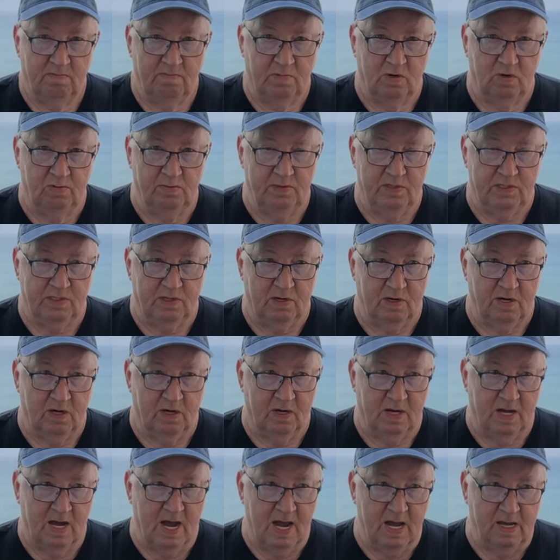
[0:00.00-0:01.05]

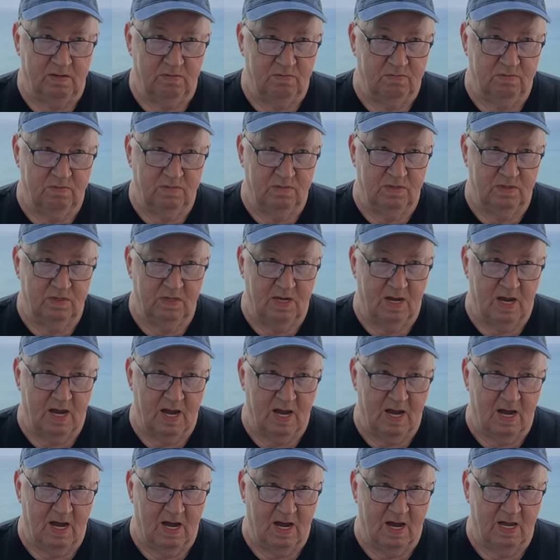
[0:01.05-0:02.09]
Movistar. I
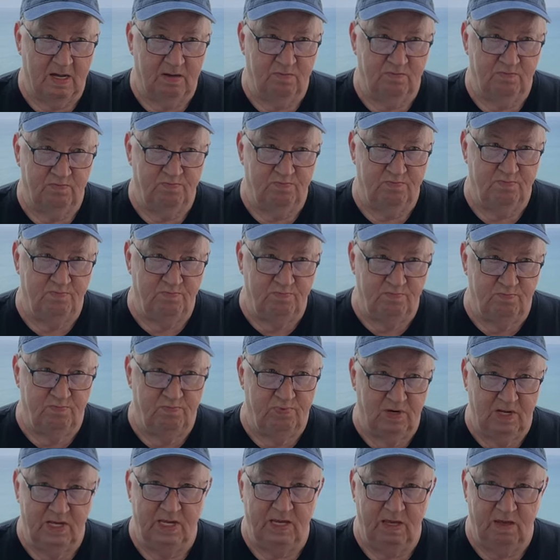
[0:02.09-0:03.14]
I
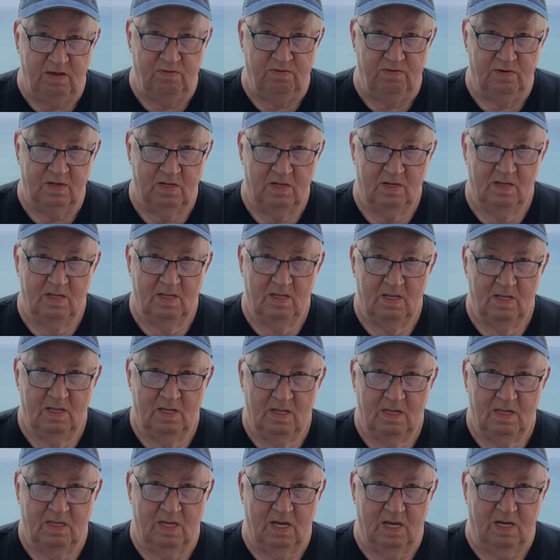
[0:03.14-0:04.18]
believe
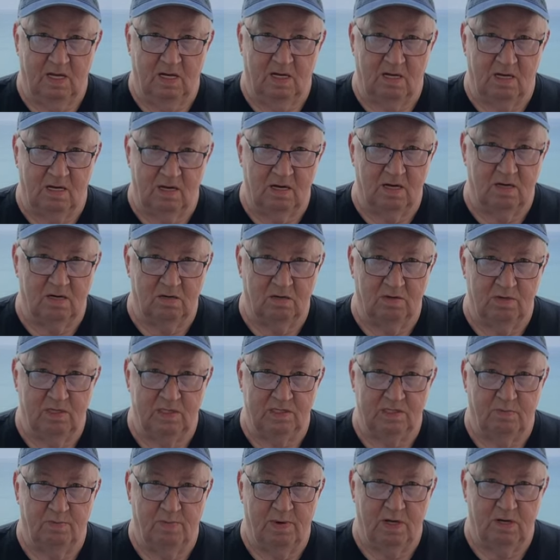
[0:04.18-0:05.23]
that Claro
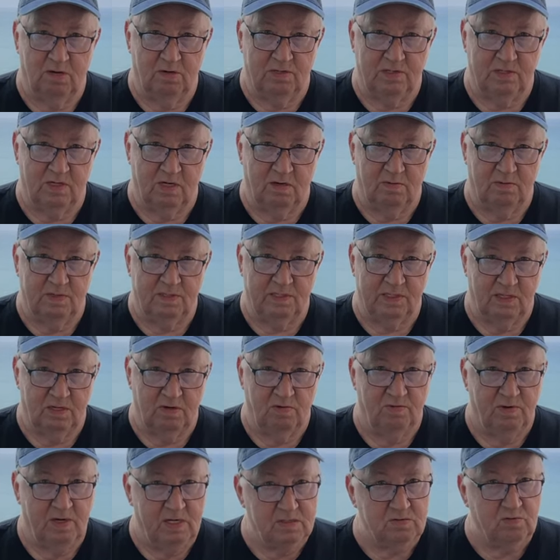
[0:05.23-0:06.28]
is the better service. And
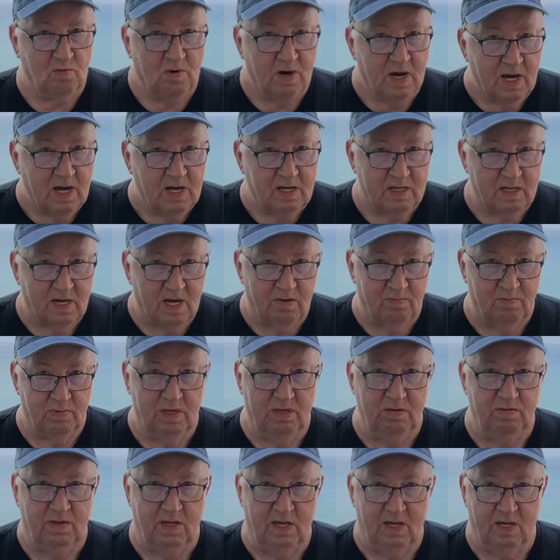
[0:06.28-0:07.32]
the reason why I
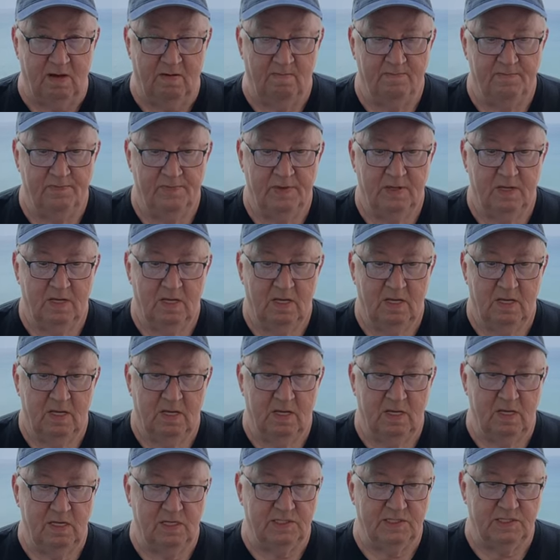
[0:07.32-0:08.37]
believe that
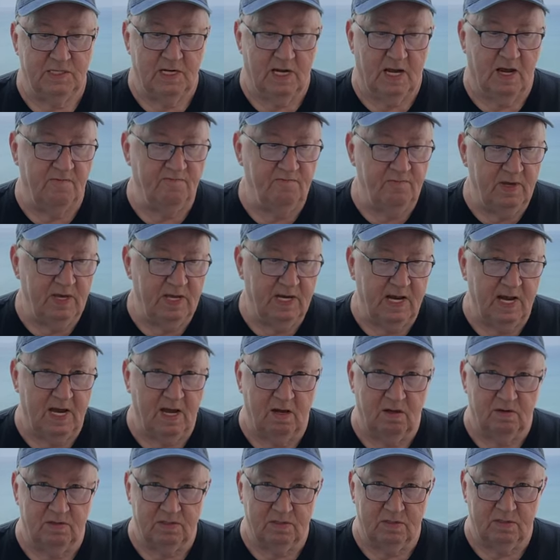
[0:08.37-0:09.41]
is that I've been
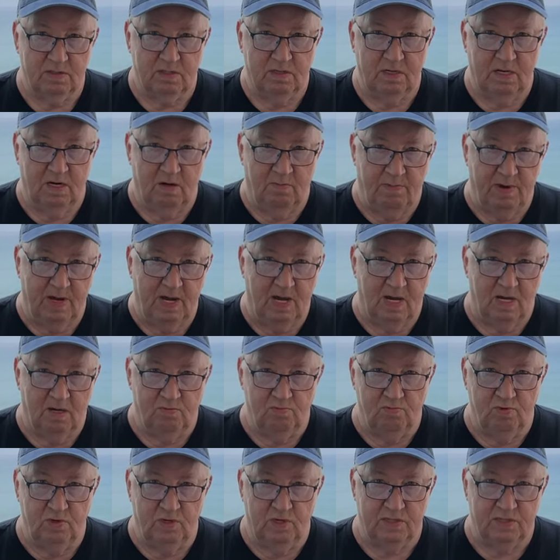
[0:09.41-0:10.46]
out and
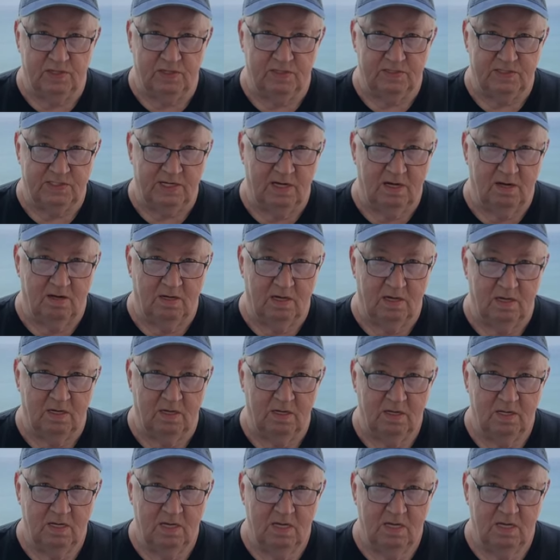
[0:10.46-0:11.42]
about with Stella.